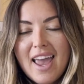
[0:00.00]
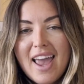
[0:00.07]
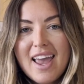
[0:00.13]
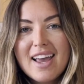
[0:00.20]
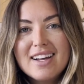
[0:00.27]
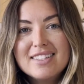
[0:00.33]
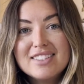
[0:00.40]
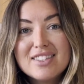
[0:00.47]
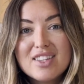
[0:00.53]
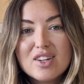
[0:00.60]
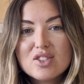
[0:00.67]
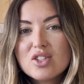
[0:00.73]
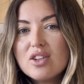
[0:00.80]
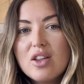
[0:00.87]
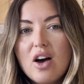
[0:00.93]
and
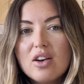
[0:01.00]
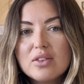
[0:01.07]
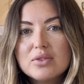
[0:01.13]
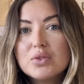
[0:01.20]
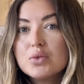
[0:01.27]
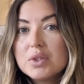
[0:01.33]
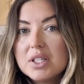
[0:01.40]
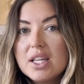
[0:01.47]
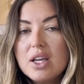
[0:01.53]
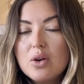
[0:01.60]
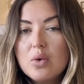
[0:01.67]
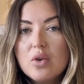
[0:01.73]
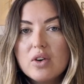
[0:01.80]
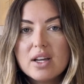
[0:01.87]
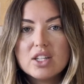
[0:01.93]
there's a lot of really
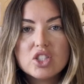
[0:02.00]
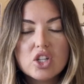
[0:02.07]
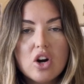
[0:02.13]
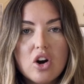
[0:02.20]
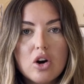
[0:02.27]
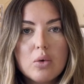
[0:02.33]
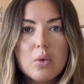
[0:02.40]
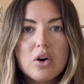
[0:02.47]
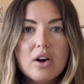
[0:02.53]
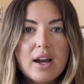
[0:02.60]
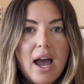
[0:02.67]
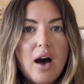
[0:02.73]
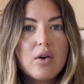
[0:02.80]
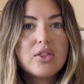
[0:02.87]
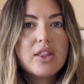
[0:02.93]
cool kitchen artwork
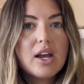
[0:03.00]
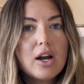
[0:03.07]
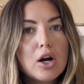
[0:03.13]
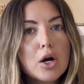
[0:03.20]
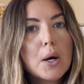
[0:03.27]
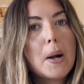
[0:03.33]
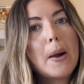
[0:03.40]
out there.